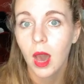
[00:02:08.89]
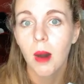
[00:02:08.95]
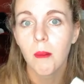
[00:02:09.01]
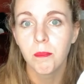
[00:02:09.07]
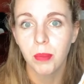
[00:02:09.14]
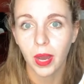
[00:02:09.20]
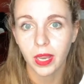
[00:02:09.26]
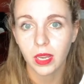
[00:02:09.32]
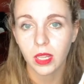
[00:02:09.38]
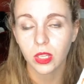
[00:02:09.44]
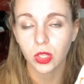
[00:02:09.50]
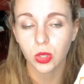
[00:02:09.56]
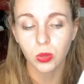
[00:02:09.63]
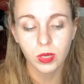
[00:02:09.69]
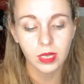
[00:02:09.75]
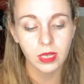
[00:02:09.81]
but
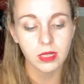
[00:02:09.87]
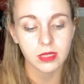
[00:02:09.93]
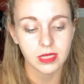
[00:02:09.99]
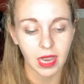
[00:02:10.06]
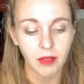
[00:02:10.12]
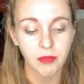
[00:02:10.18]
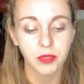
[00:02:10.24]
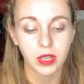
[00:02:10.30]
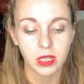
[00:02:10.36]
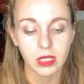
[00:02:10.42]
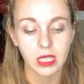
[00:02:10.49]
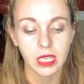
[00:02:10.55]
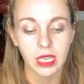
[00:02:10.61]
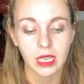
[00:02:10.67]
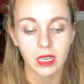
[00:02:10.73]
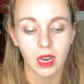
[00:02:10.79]
you can
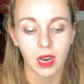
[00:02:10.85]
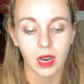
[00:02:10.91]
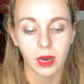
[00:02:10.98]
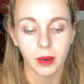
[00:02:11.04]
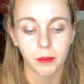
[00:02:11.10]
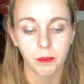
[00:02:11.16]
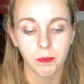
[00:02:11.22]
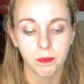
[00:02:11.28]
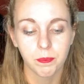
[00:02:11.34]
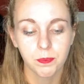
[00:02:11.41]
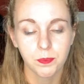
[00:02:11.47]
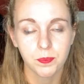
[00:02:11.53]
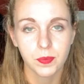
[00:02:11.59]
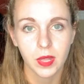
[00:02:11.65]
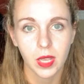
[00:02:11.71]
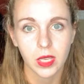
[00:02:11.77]
definitely
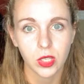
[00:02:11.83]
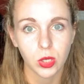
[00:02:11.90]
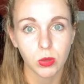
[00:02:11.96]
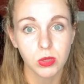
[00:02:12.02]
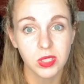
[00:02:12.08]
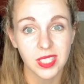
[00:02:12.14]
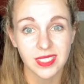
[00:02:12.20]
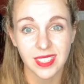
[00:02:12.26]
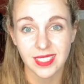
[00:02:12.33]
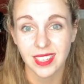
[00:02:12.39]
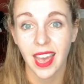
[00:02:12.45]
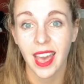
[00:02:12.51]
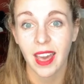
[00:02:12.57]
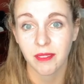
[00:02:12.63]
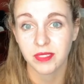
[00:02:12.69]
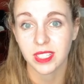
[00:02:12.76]
use this as a
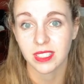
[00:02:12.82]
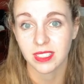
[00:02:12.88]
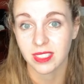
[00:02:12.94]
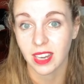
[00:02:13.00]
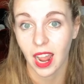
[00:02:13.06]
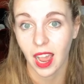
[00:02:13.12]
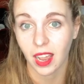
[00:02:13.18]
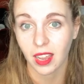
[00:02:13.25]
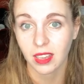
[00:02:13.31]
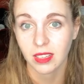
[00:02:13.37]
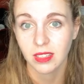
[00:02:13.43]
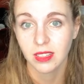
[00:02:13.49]
hefty snack.